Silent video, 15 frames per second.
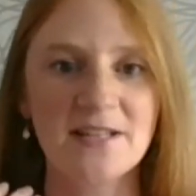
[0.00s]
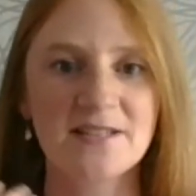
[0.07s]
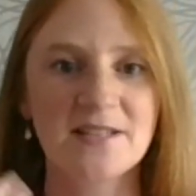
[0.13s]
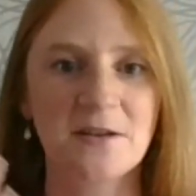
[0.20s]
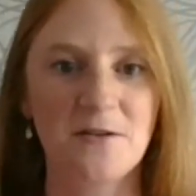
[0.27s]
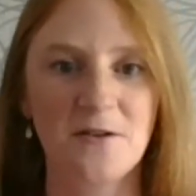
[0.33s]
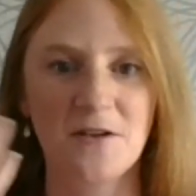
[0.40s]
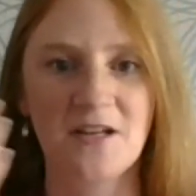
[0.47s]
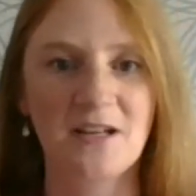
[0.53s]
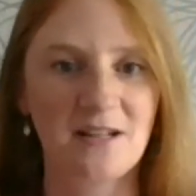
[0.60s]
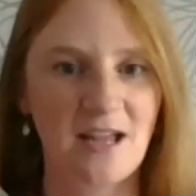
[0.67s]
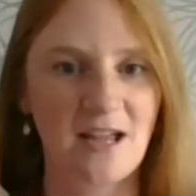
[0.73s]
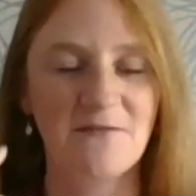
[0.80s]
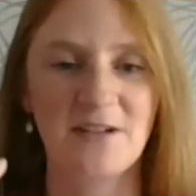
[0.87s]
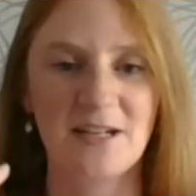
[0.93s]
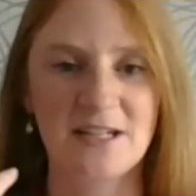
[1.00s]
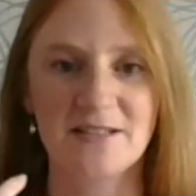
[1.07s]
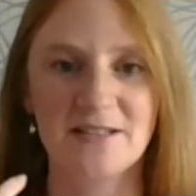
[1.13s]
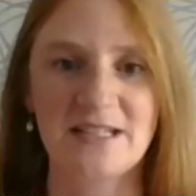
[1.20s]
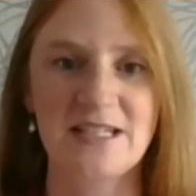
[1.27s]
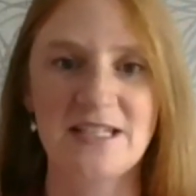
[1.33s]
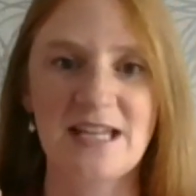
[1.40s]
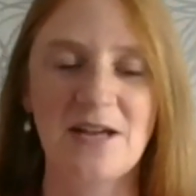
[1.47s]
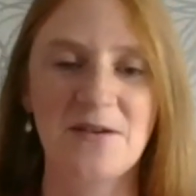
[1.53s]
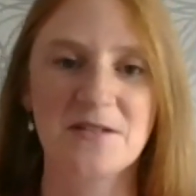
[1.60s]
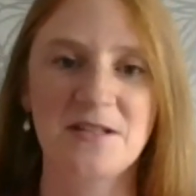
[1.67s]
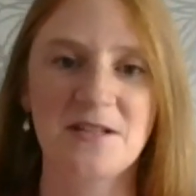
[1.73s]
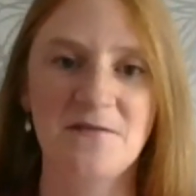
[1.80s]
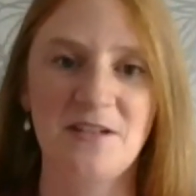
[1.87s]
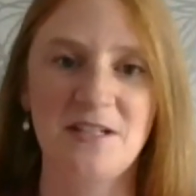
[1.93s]
So look at like the little details
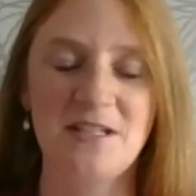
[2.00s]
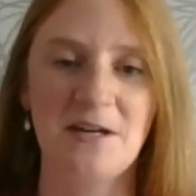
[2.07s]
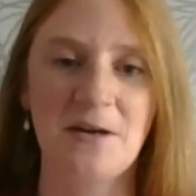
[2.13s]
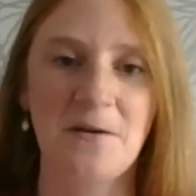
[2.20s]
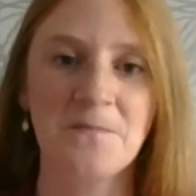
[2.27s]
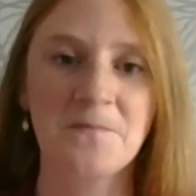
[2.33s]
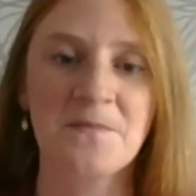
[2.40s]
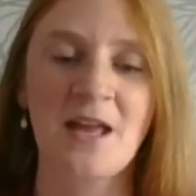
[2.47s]
in the video.